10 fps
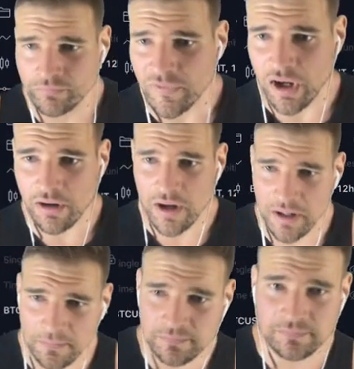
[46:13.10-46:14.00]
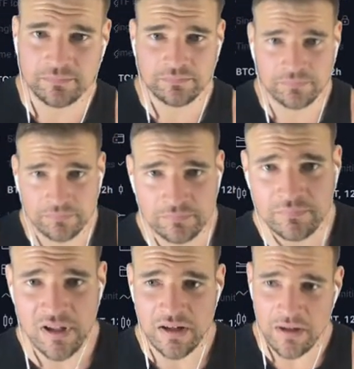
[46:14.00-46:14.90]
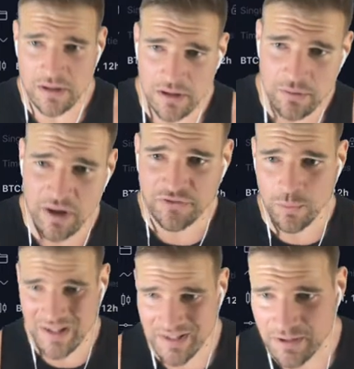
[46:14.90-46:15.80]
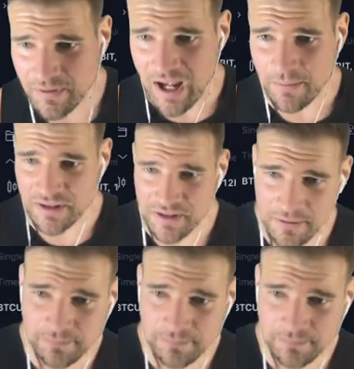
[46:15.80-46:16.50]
All right. We'll have to wait and see what happens.